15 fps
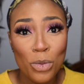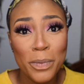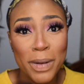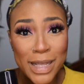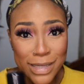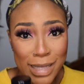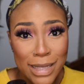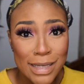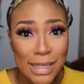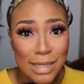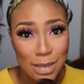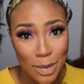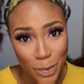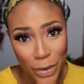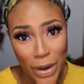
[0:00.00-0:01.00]
pleasantly
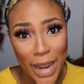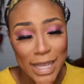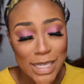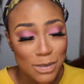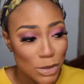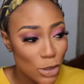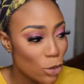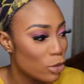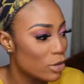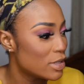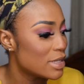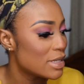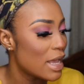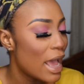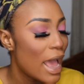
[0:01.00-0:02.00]
surprised
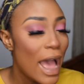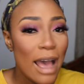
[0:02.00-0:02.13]
because